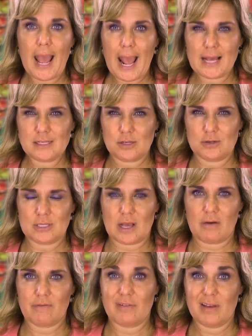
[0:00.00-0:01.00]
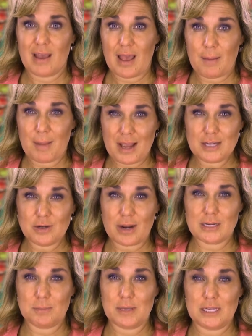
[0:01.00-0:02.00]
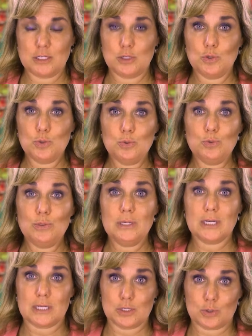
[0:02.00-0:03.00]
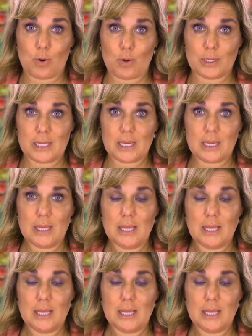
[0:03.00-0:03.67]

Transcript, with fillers: ask yourself, am I trying to be too controlling